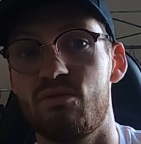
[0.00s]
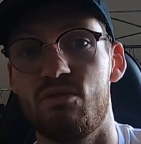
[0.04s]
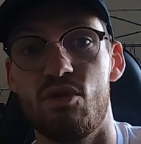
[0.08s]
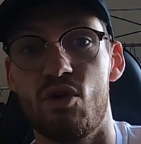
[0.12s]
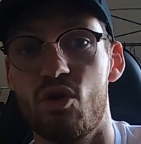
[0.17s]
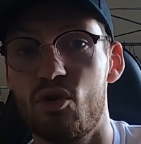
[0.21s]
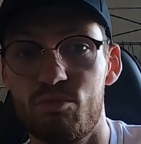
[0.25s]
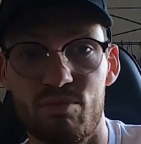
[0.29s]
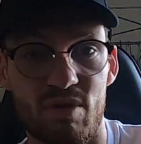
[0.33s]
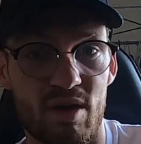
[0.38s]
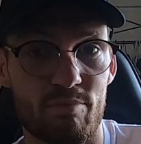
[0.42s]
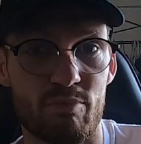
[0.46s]

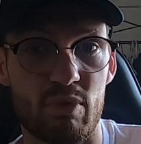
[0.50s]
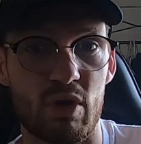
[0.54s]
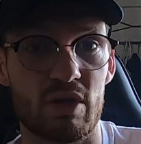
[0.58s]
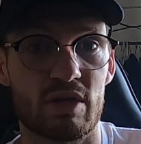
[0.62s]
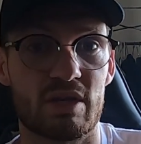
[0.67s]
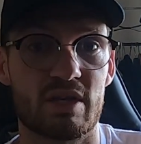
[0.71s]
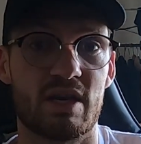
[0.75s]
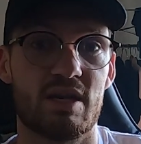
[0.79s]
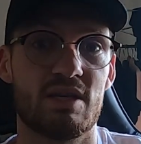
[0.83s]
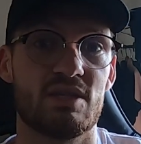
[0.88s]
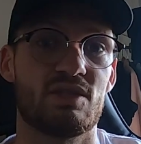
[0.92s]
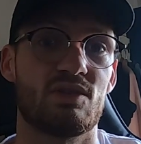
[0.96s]
know my
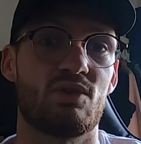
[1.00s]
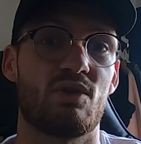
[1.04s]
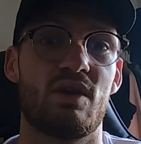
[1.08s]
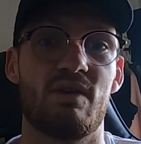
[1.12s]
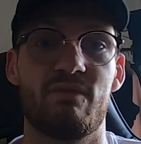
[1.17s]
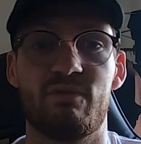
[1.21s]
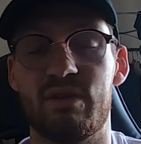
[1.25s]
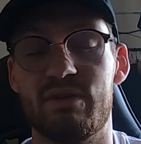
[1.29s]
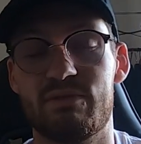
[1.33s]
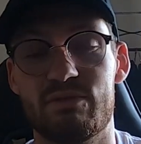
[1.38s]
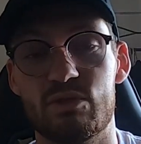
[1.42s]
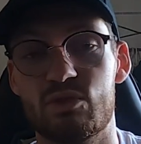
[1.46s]
podcast or
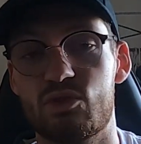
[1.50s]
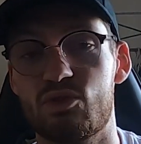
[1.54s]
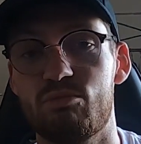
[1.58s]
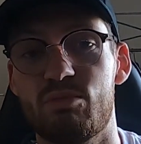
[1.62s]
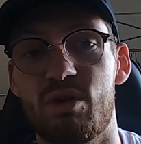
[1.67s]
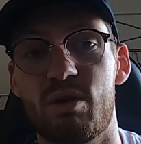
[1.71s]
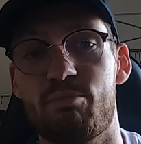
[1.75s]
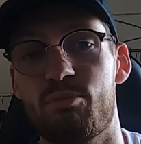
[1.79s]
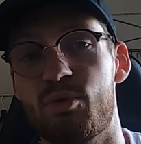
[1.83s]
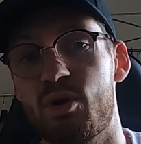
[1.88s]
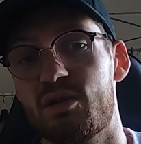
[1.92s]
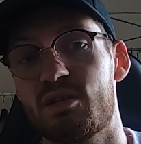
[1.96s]
have listened to
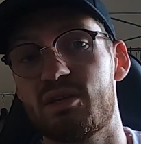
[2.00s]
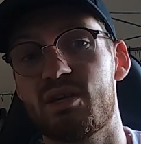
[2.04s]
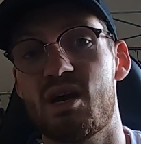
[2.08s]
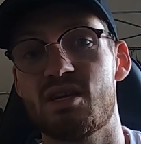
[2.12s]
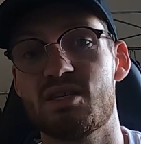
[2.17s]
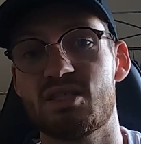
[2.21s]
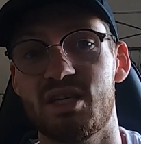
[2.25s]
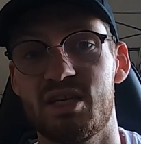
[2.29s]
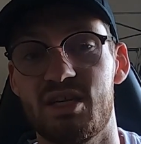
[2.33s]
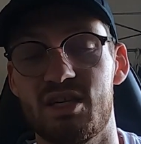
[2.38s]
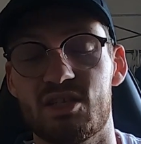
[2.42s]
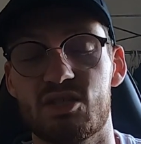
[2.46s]
my
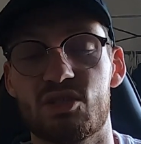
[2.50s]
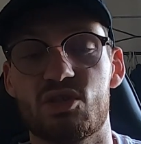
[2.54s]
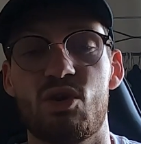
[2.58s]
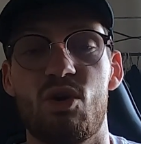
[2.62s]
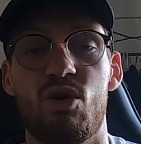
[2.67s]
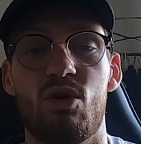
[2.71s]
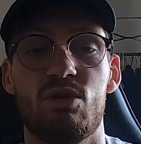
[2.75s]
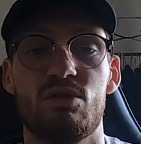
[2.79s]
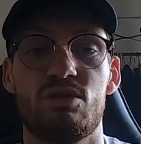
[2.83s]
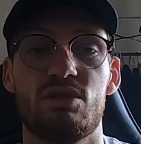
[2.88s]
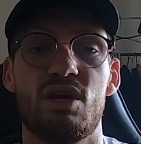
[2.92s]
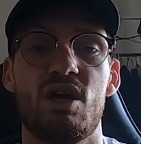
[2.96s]
podcast, it is
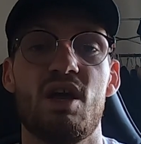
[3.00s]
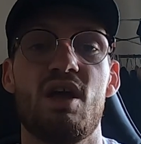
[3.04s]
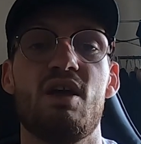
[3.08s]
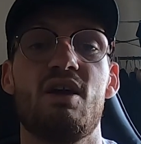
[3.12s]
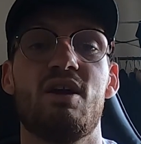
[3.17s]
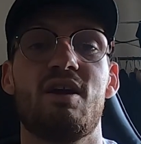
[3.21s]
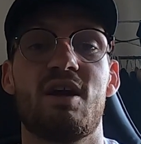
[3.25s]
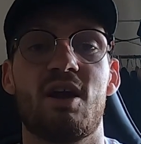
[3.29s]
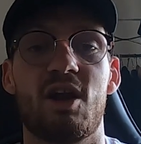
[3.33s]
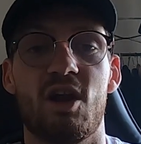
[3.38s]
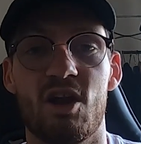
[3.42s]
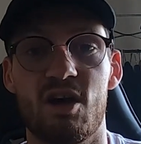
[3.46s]
called
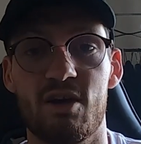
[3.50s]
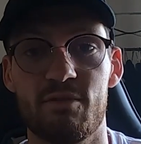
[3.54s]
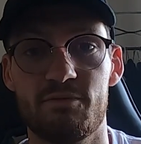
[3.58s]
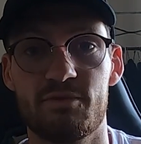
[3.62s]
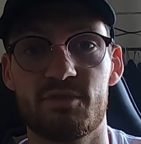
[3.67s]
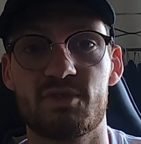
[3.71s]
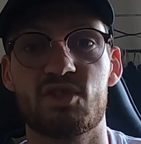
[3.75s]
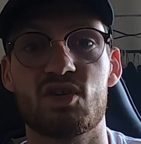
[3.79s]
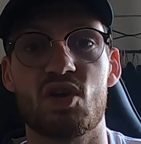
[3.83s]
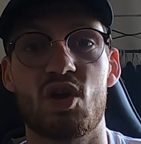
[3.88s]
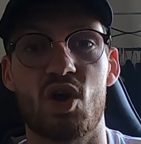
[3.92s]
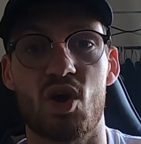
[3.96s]

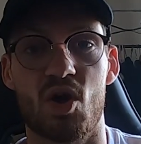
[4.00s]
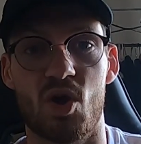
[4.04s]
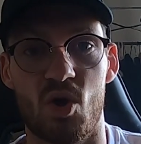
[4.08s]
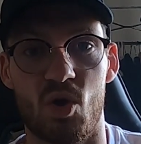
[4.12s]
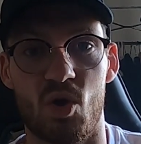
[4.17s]
Gloves